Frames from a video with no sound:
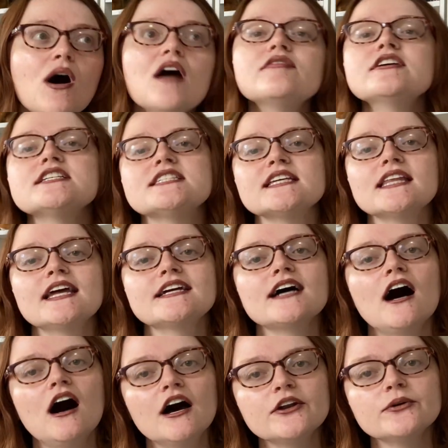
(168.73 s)
obviously like
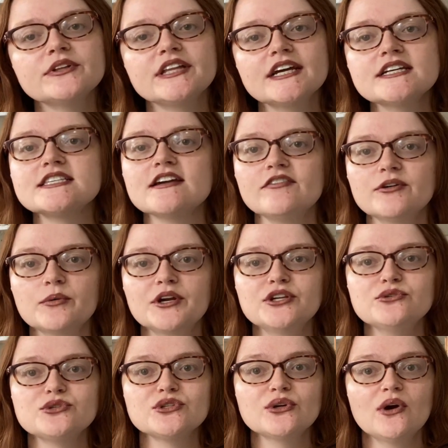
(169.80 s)
100 things everyone
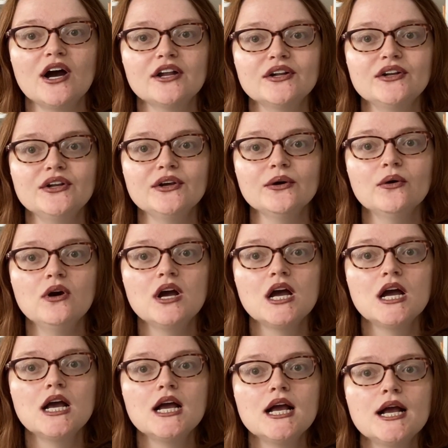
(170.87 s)
used to know how to do,
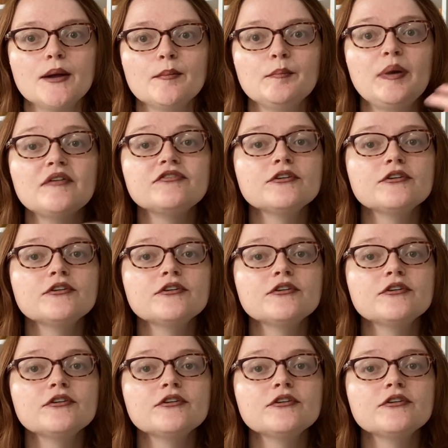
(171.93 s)
but